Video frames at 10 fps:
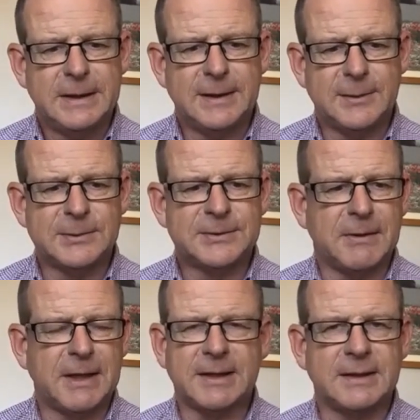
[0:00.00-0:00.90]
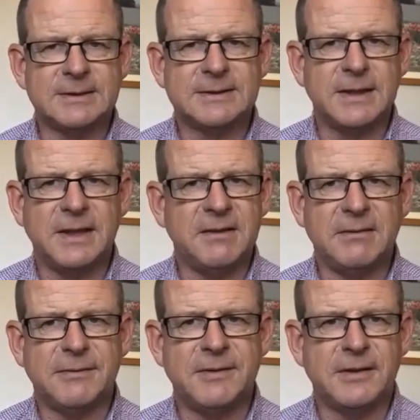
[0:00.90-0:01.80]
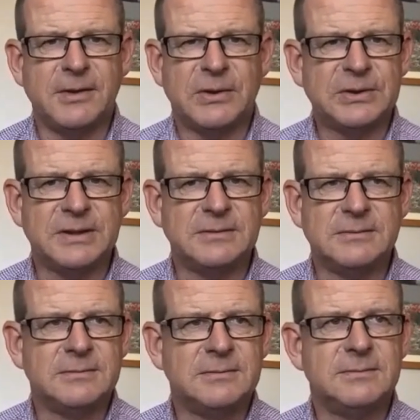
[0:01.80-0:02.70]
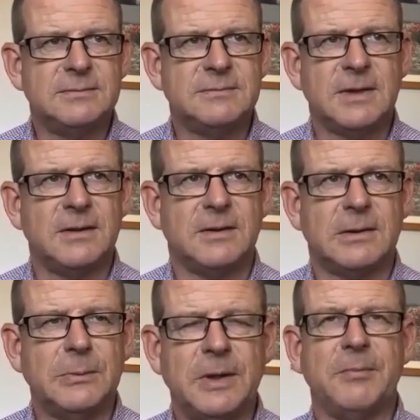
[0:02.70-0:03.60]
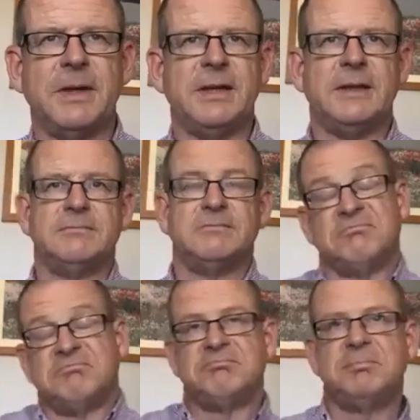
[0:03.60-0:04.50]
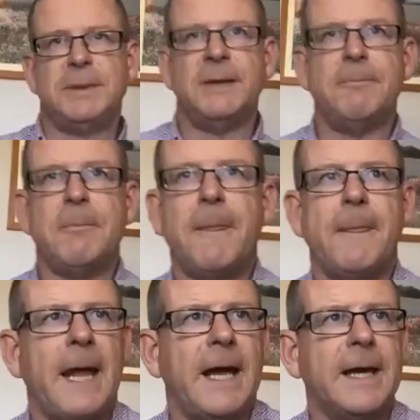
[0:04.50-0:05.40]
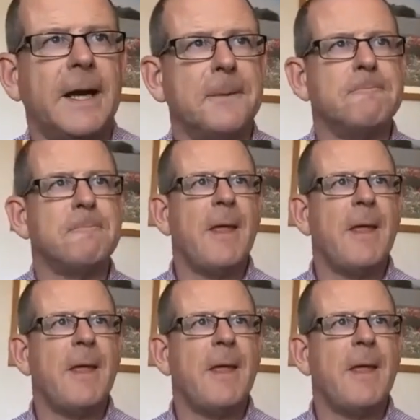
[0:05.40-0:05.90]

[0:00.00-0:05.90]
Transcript: and also I can't see you if you're nodding along with me, but hey ho.